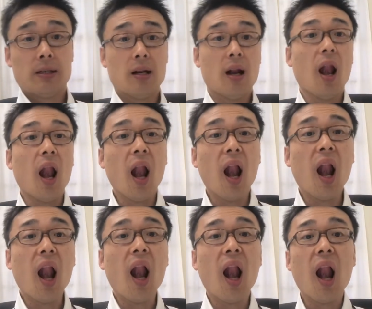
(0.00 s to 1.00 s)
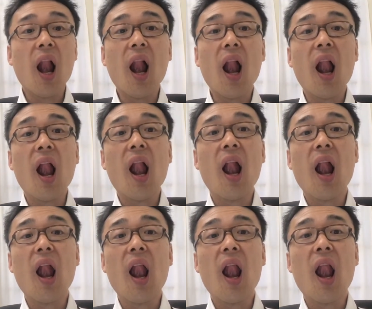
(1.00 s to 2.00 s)

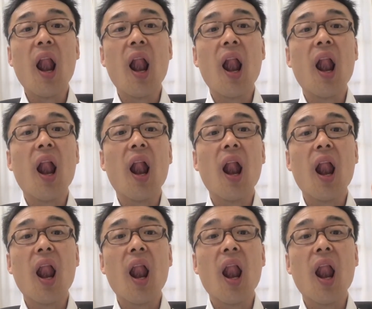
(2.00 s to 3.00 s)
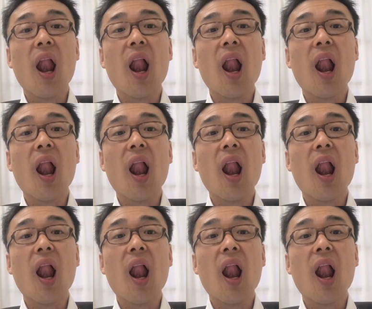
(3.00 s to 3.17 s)
[no speech]